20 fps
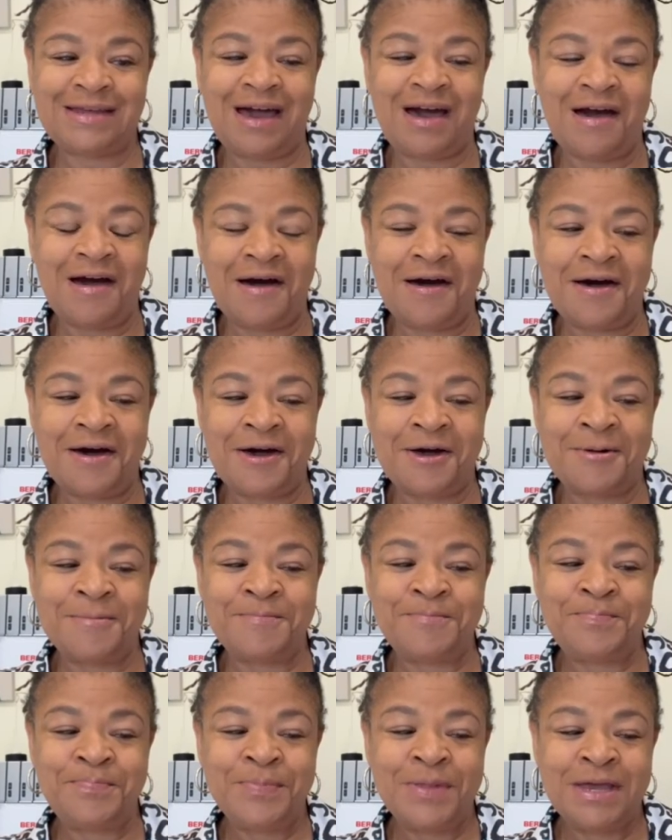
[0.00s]

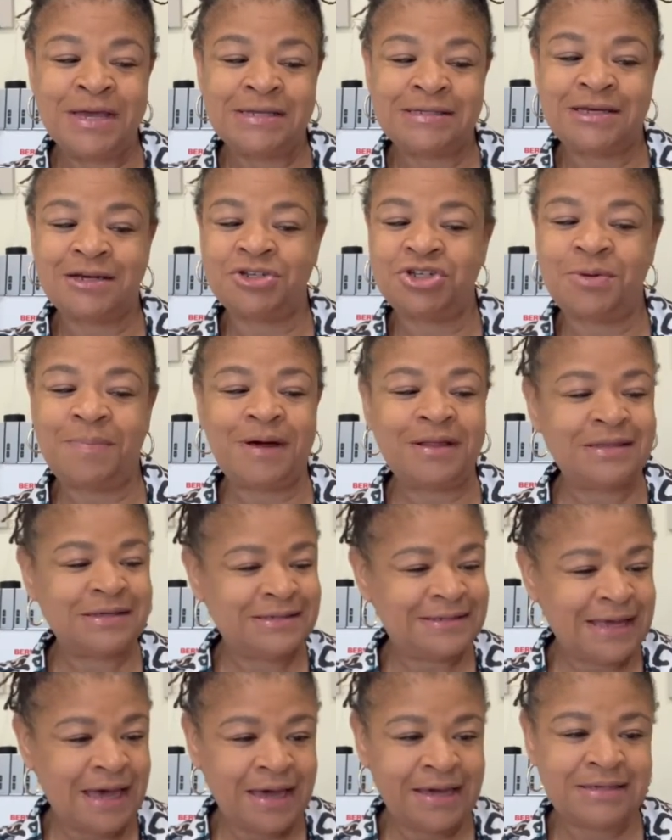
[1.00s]
Tells you about the
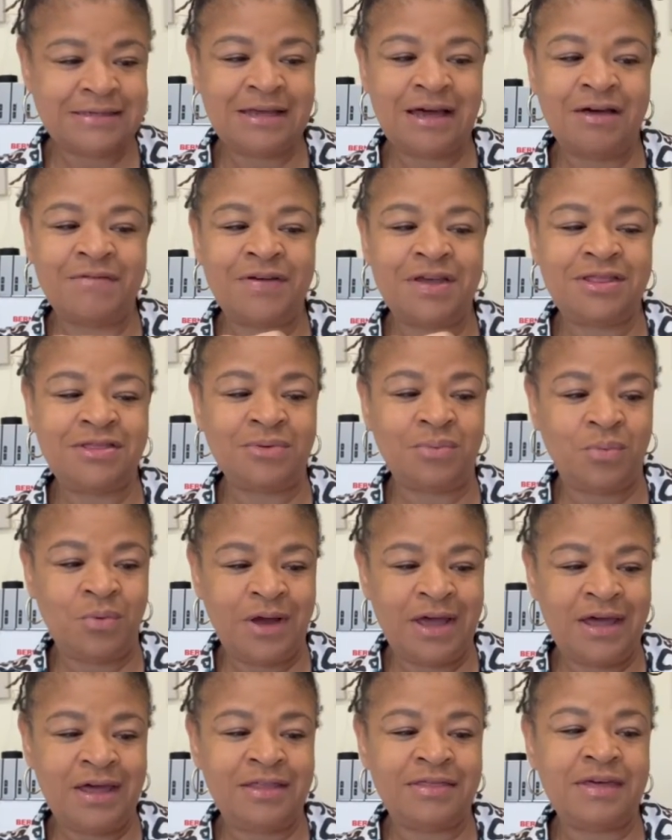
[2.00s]
size of it, the
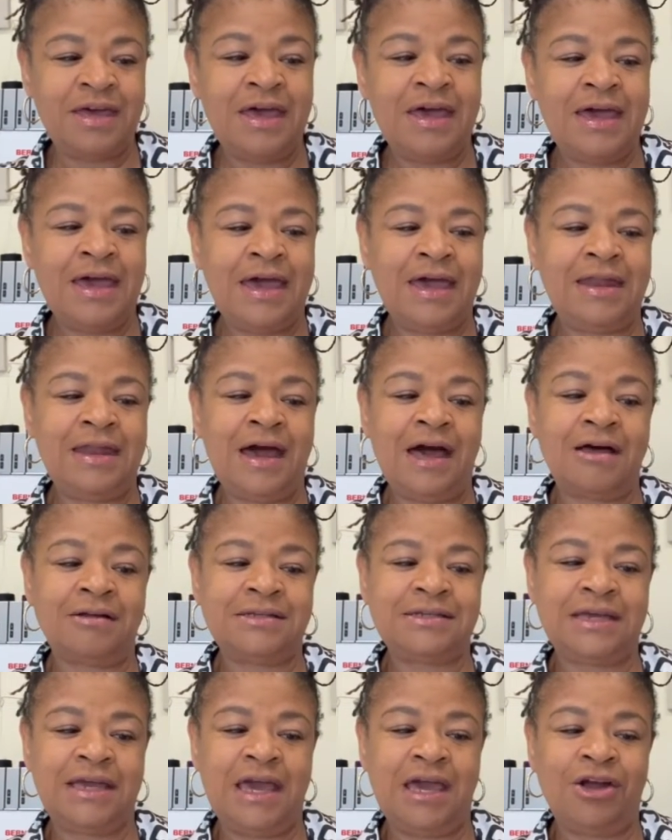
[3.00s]
width, and how
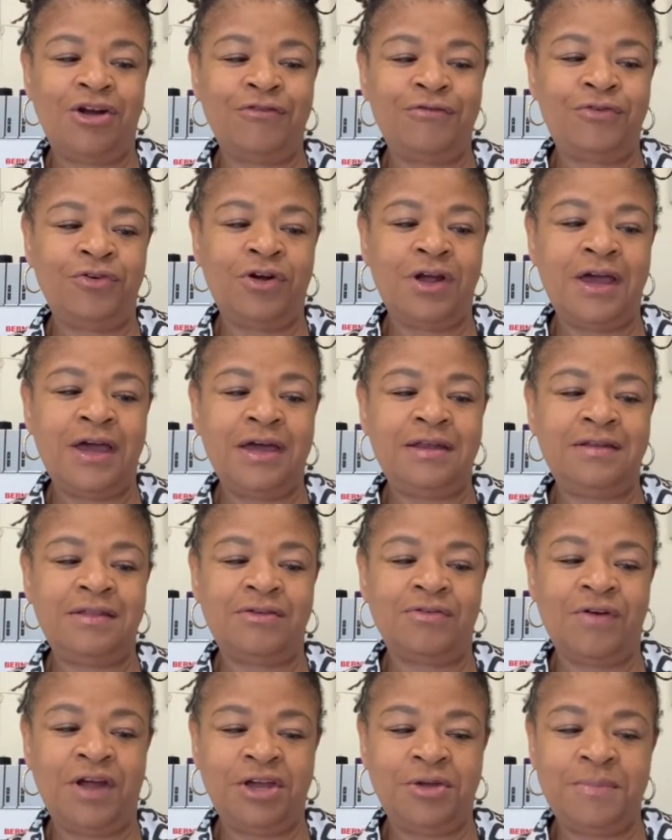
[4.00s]
to care for it, the
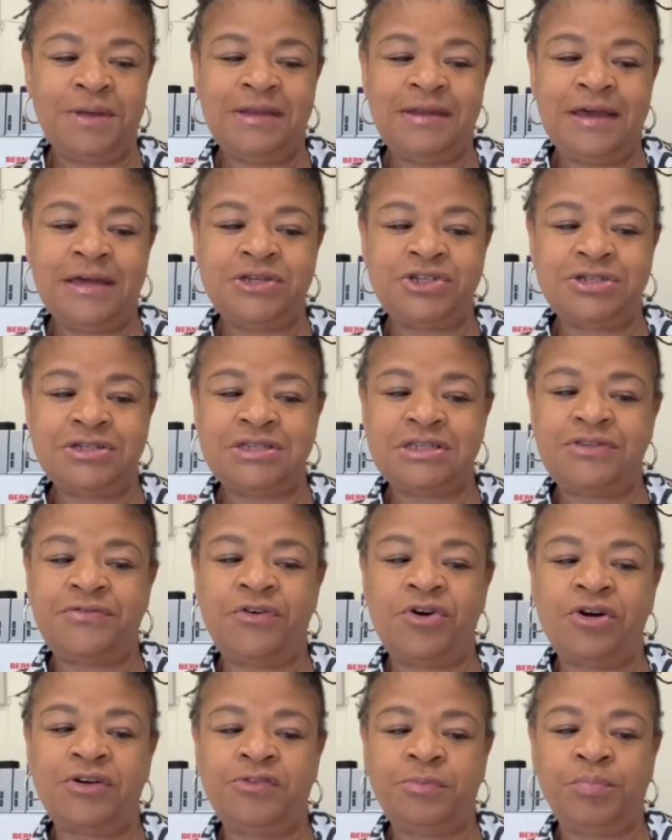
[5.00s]
recommendations as
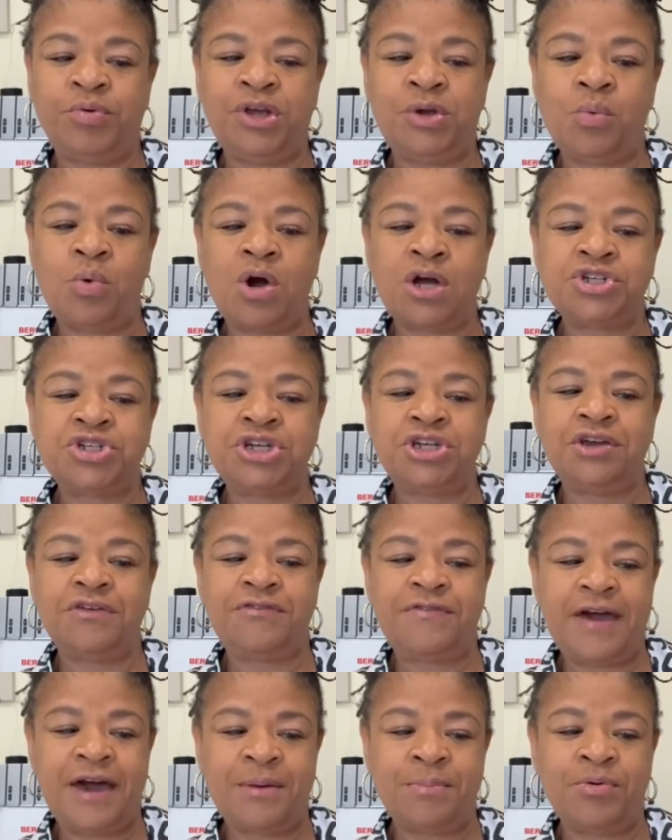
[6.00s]
far as pre-washing your
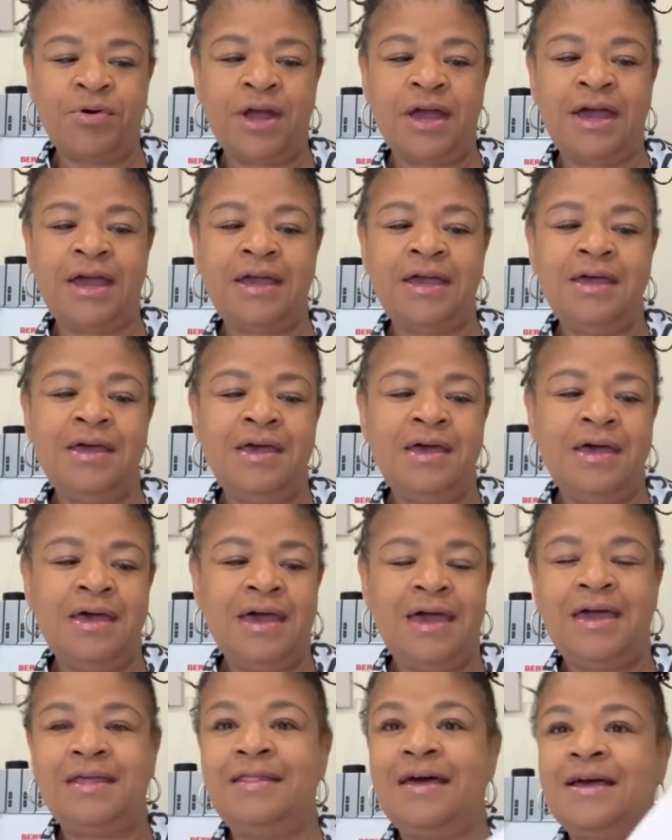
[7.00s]
fabric,
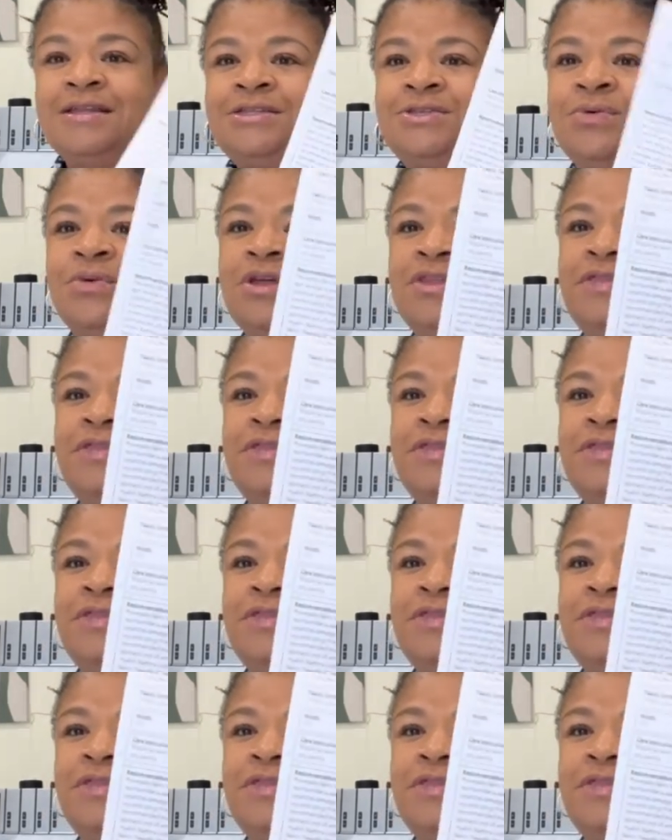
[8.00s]
and that sort of